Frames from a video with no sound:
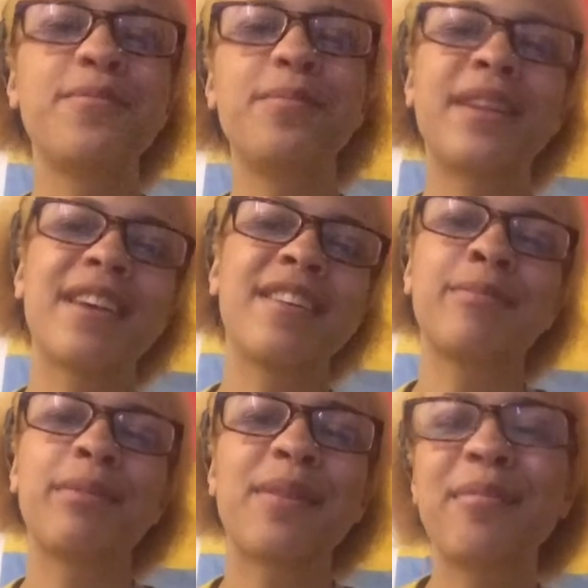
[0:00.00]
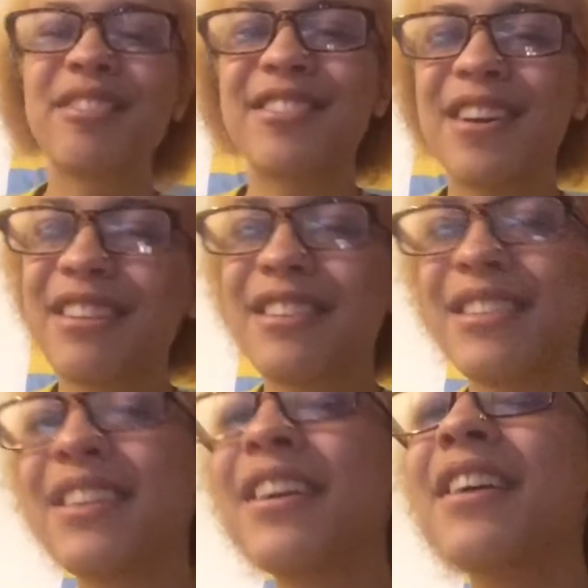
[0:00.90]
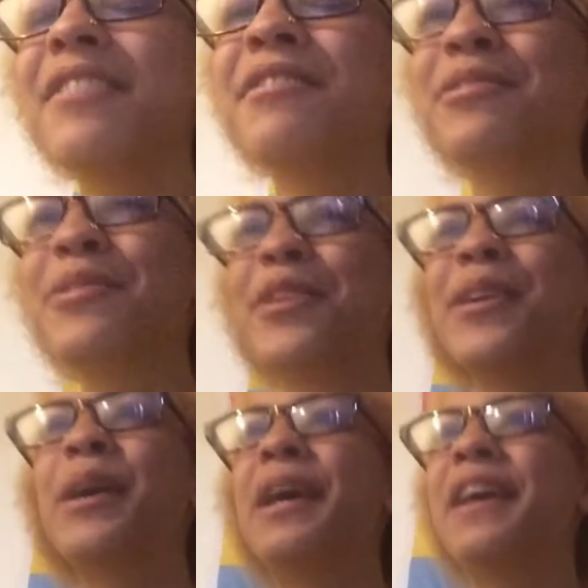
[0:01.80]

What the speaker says: because borderline personality disorder